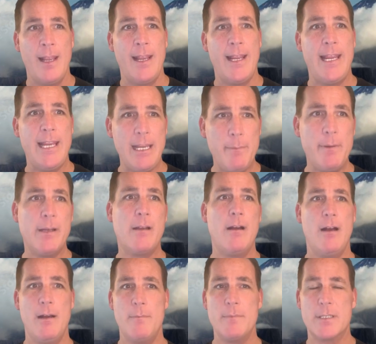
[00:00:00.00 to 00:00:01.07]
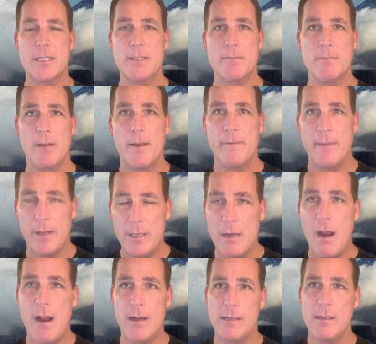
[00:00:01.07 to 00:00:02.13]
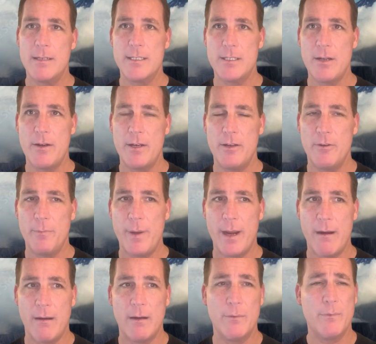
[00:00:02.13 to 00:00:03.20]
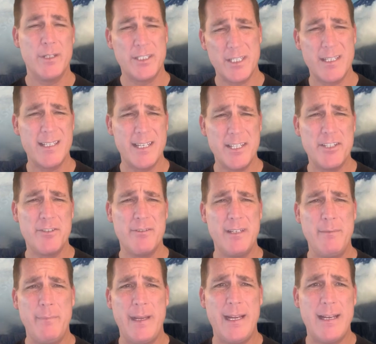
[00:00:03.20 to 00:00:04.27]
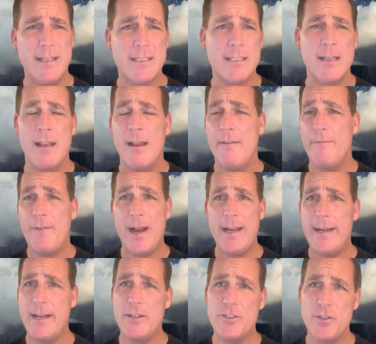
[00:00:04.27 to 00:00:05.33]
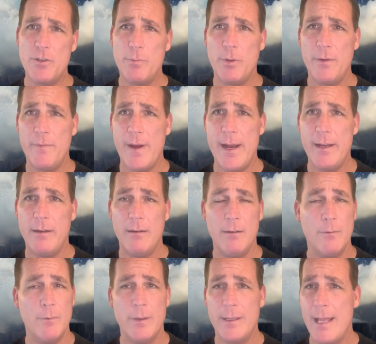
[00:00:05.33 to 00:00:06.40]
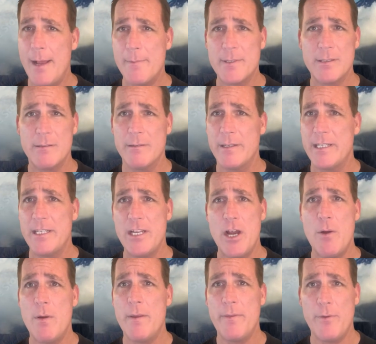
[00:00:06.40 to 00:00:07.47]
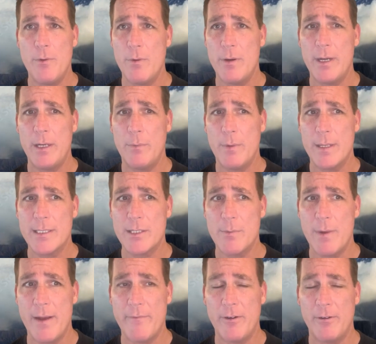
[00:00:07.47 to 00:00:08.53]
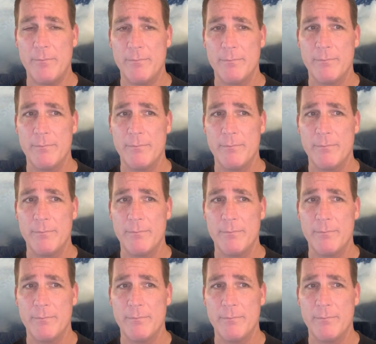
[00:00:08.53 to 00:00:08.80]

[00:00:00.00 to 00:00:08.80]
he becomes the non custodial parent, which essentially means financial provider with absolutely no authority whatsoever.